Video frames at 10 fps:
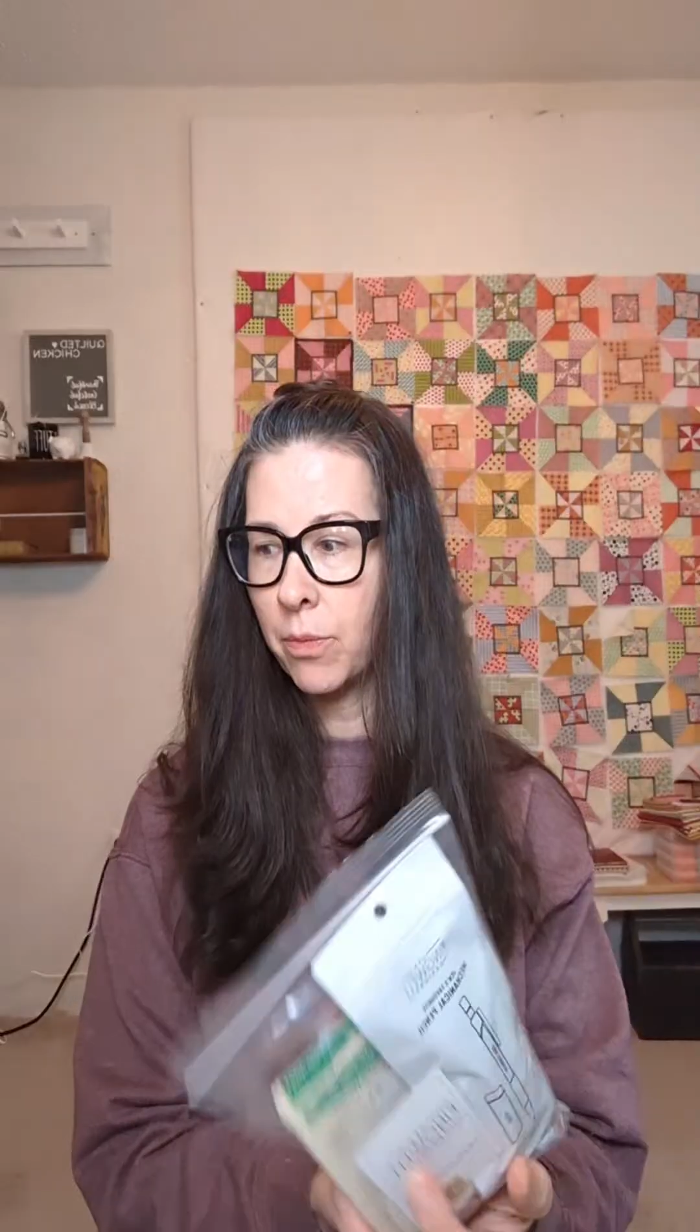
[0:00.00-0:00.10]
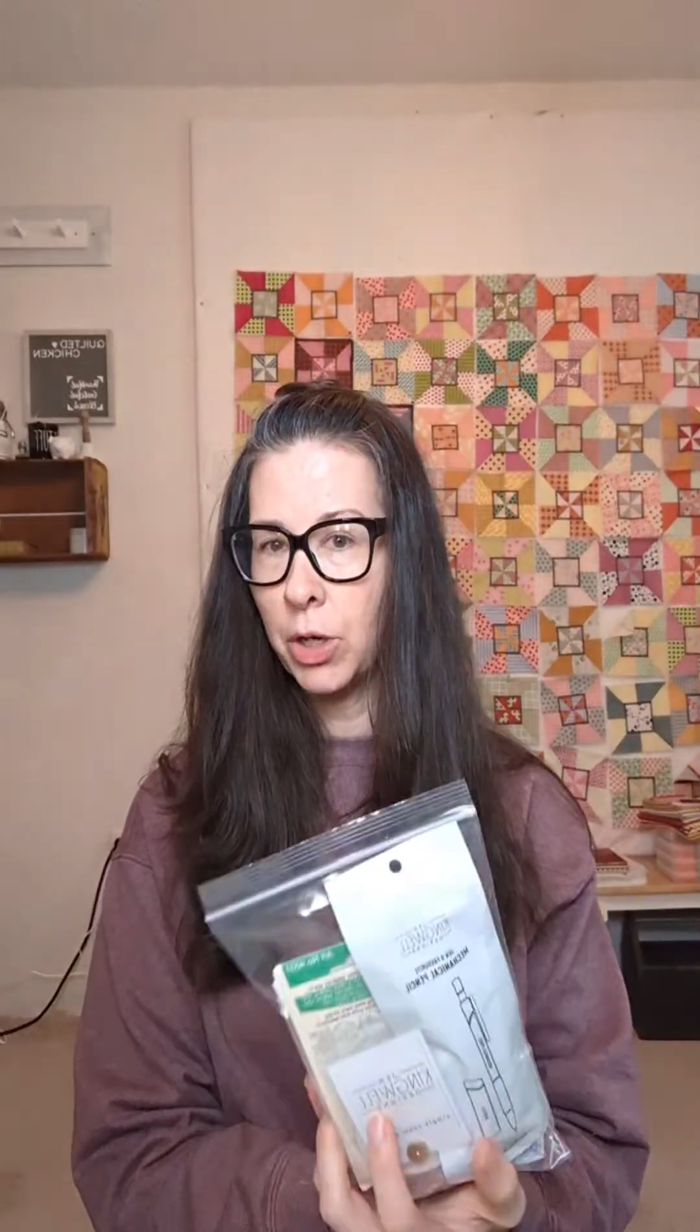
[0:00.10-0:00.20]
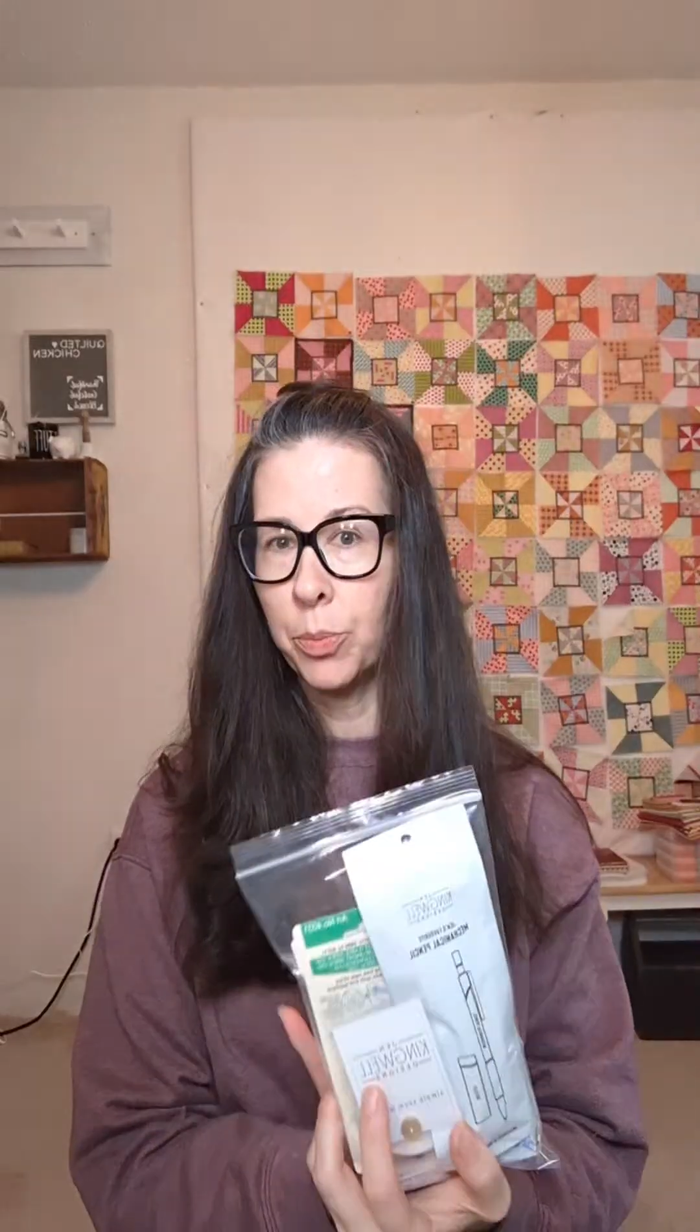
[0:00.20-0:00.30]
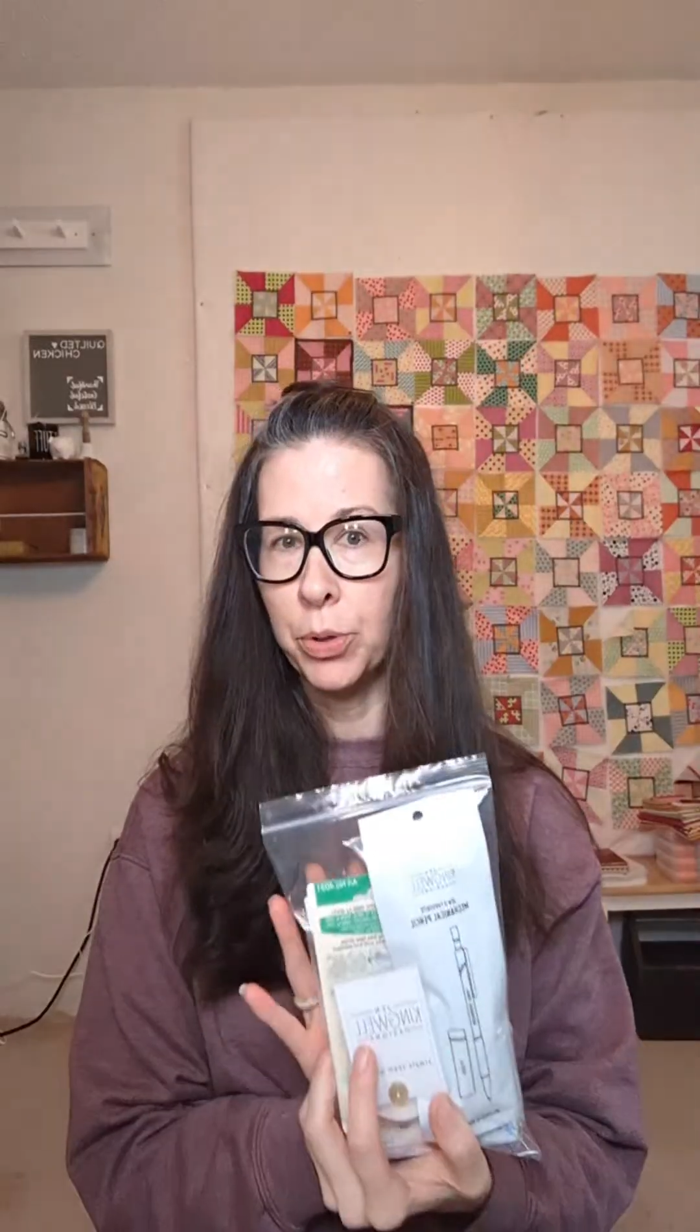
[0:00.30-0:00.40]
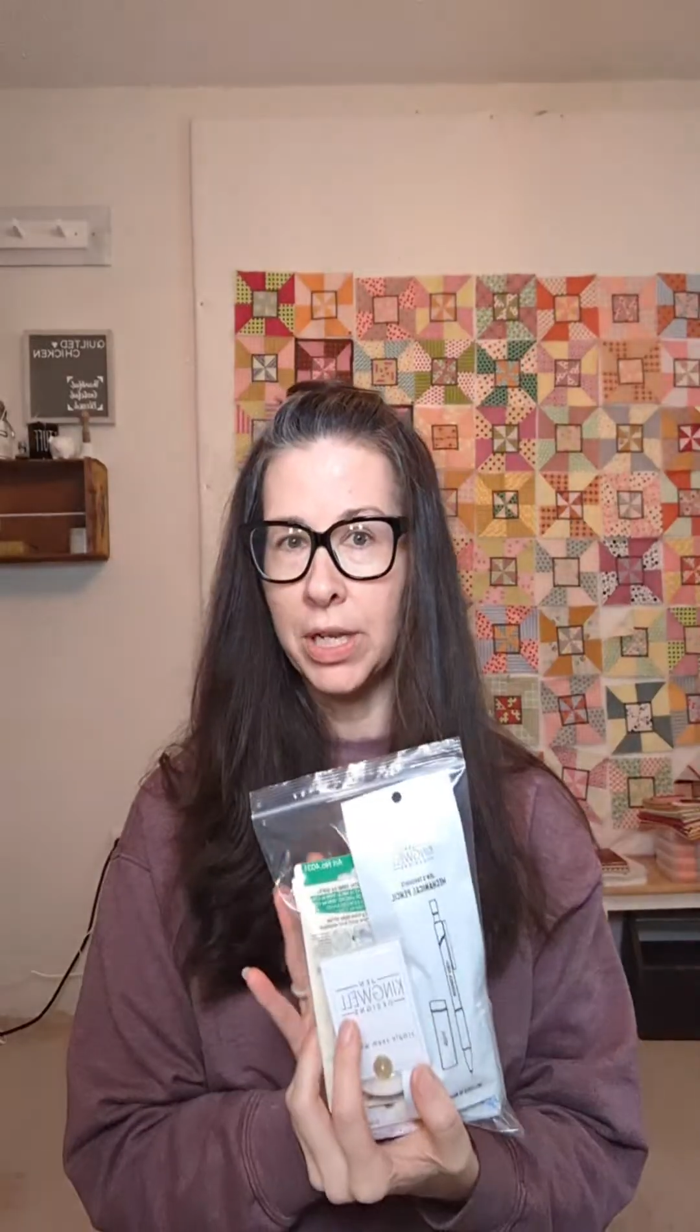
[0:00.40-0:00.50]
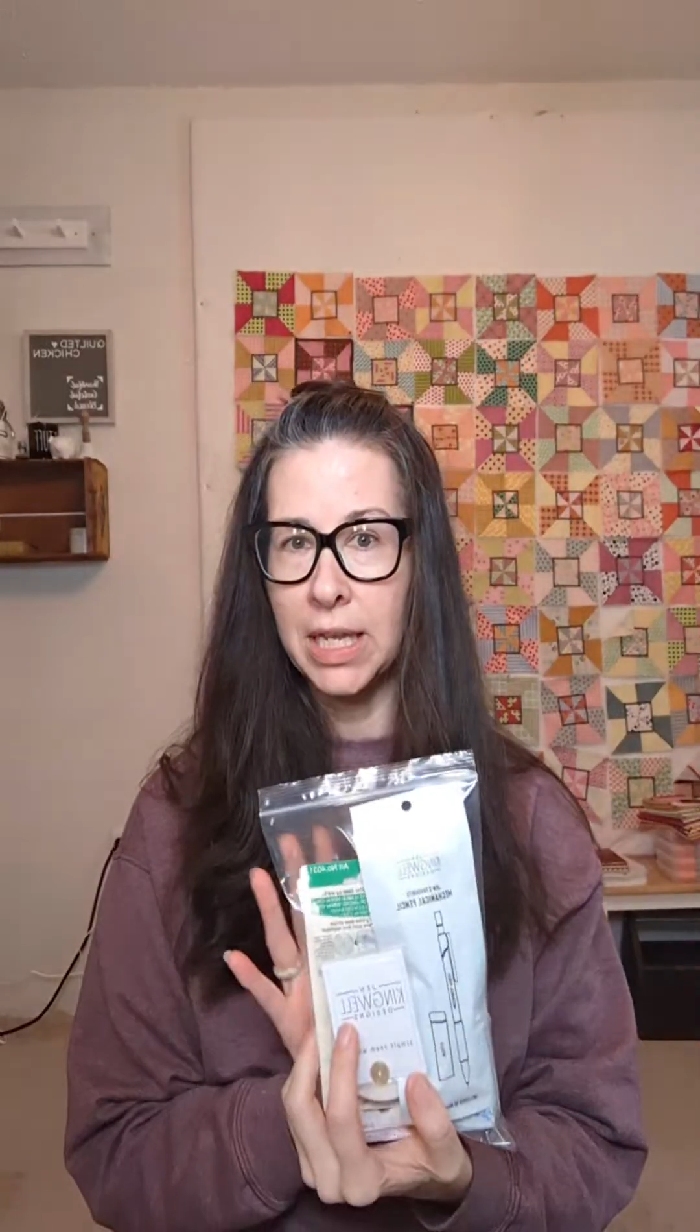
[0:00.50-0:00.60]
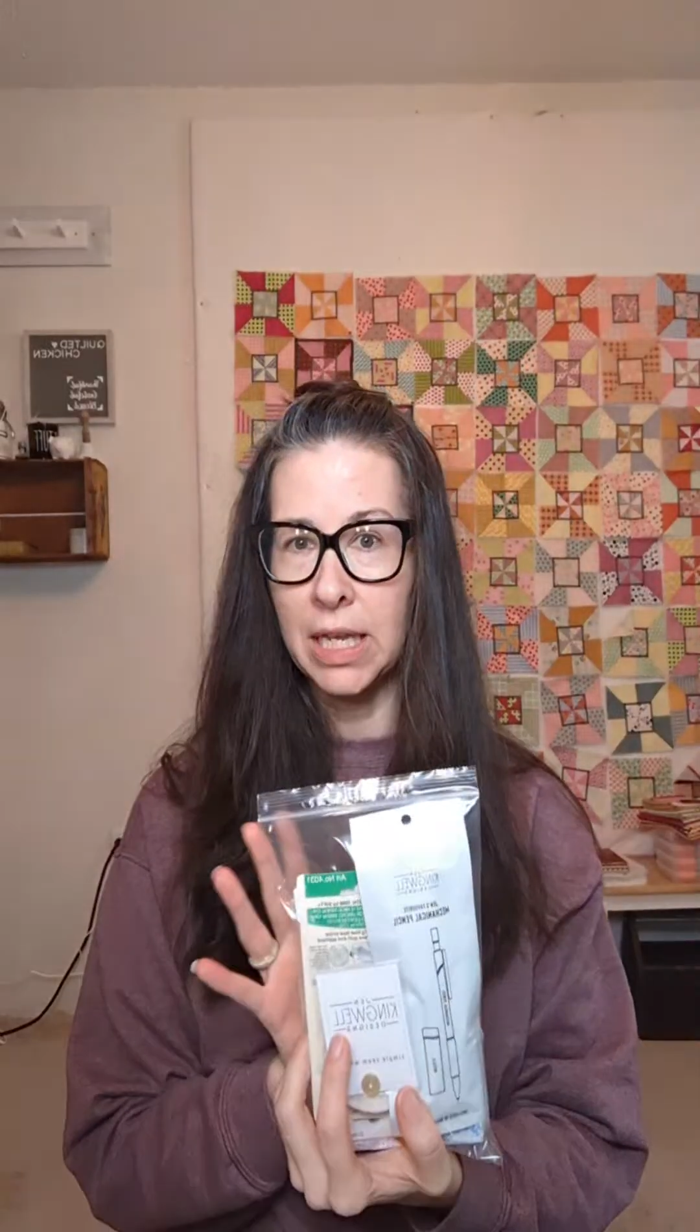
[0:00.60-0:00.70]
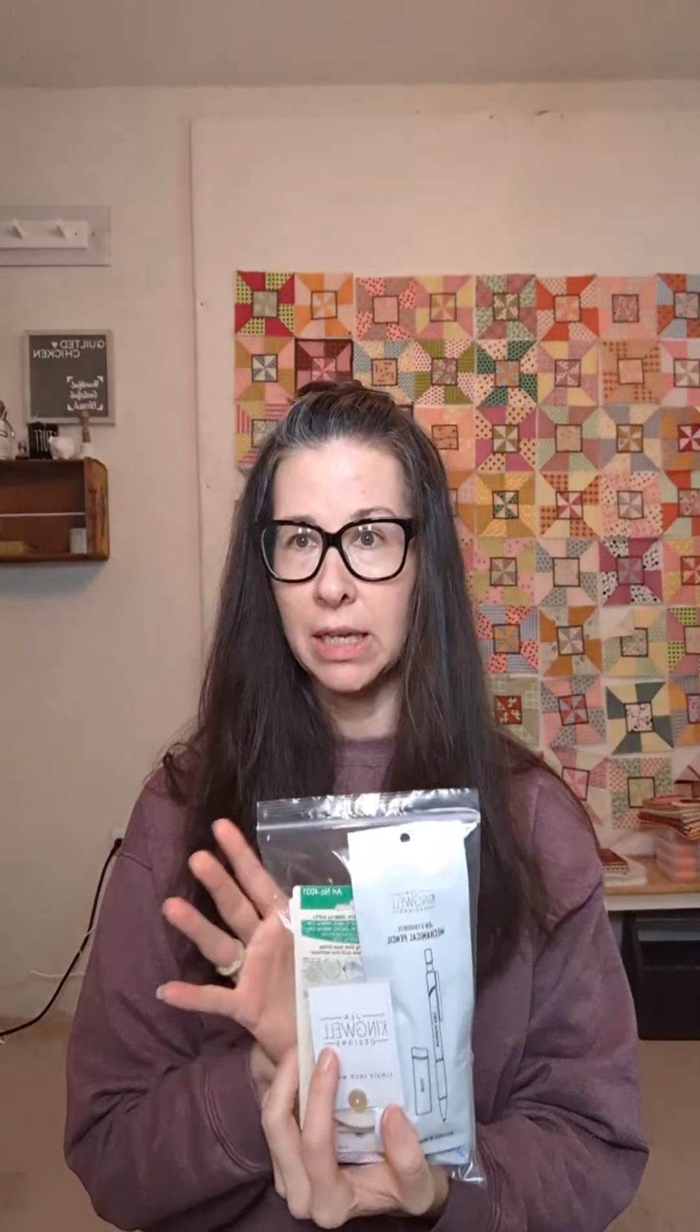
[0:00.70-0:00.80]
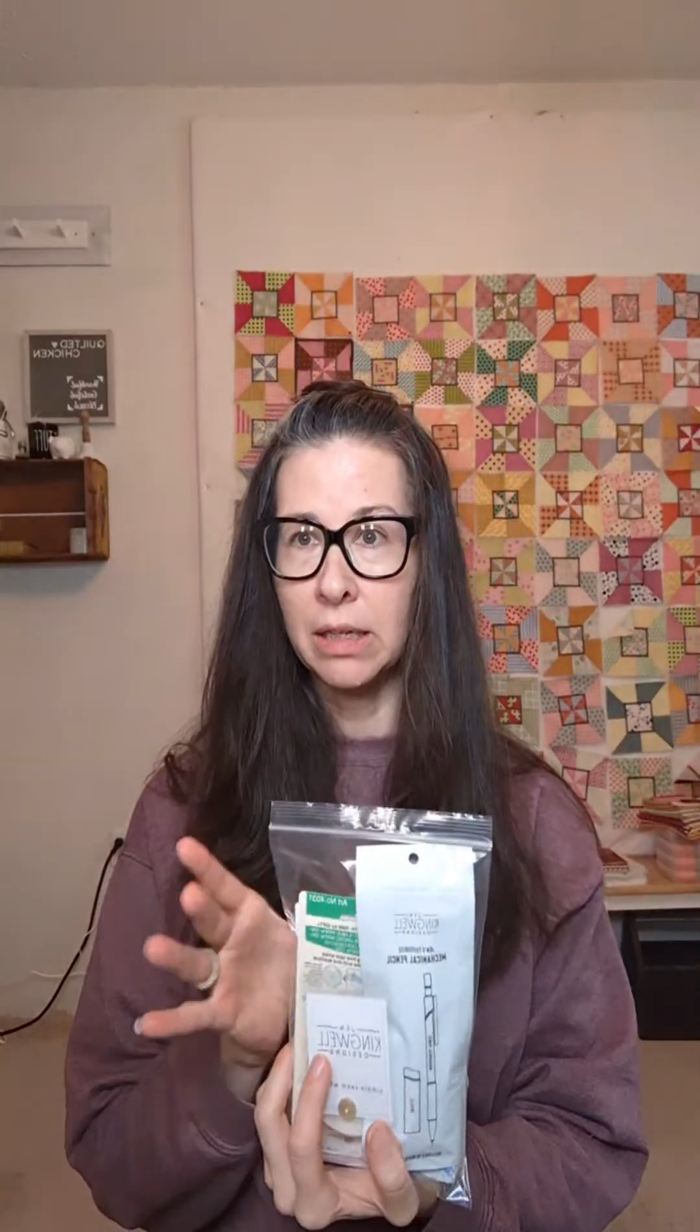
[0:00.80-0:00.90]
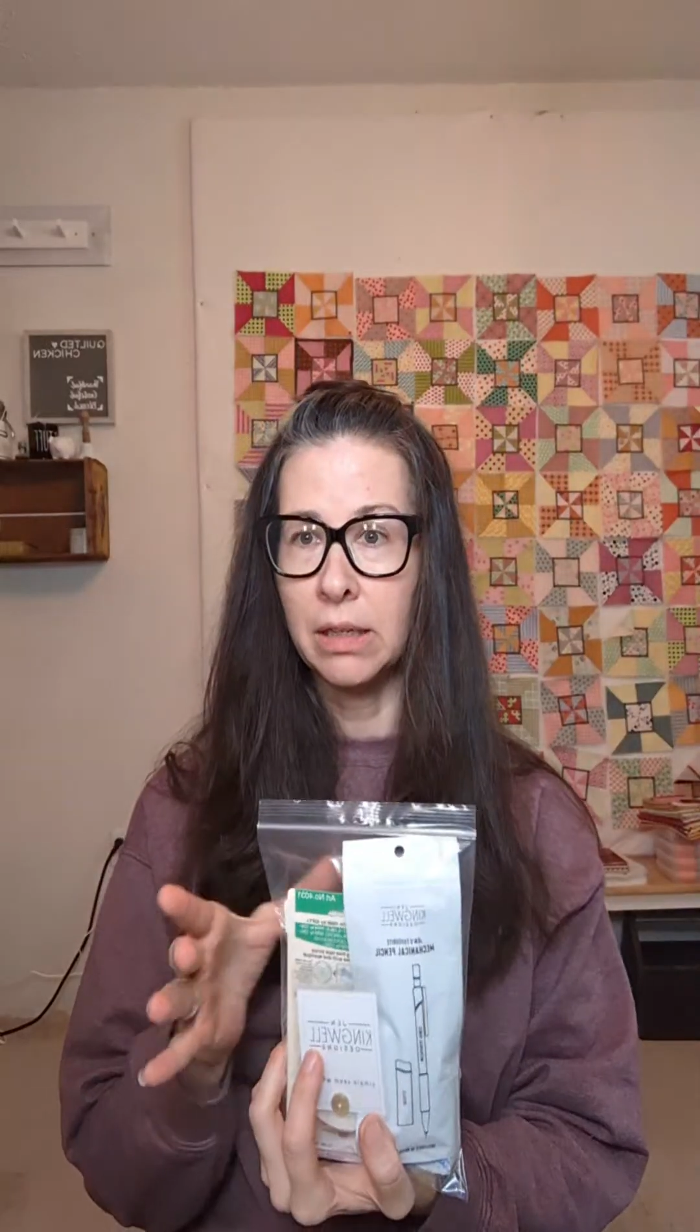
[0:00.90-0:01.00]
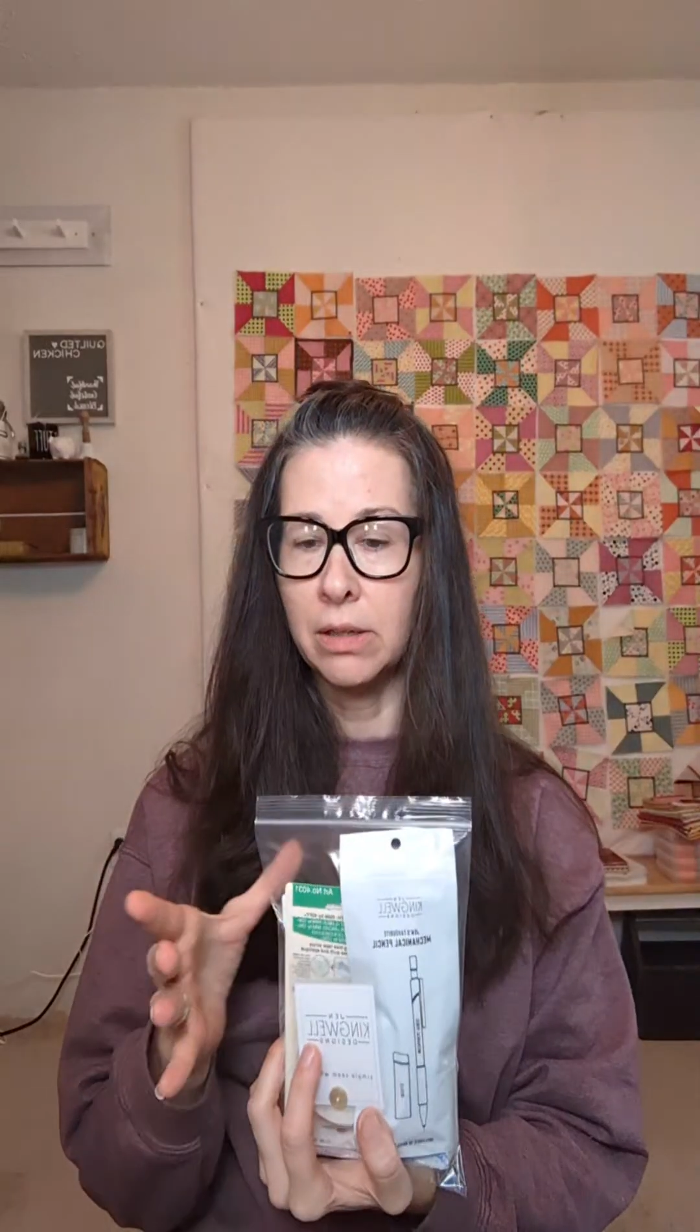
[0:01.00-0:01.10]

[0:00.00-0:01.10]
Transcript: we are putting in